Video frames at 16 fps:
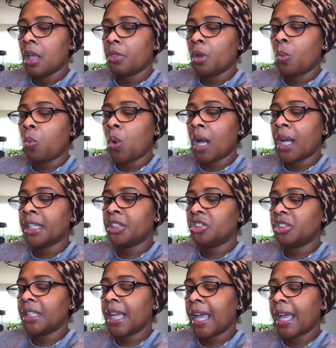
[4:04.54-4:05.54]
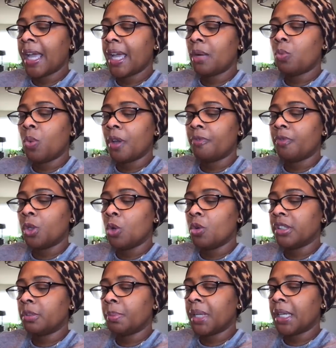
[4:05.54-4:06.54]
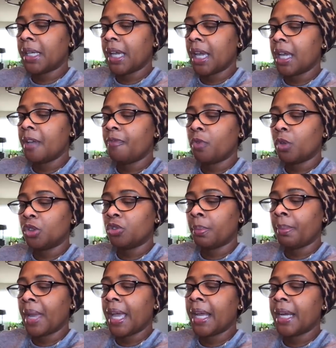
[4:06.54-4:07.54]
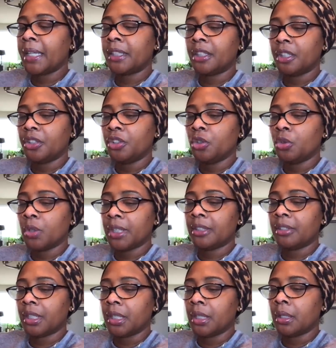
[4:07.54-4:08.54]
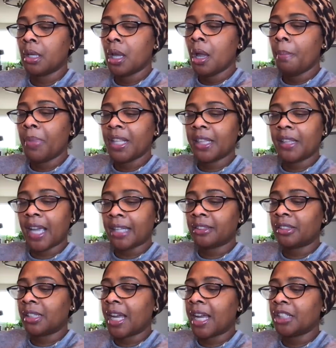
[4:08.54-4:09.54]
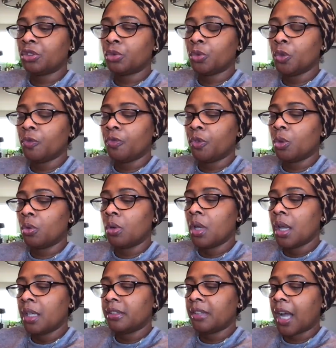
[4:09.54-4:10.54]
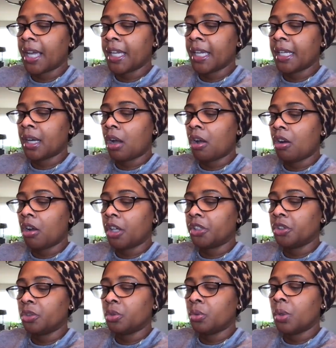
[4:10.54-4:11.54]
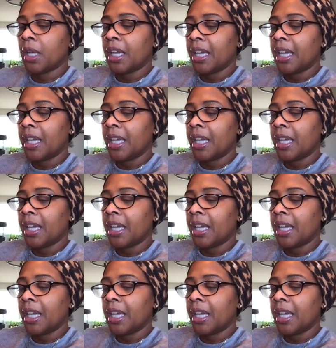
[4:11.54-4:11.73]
the one she had with Louis McKay for dramatic unity. But that's not truthful, Diana argued.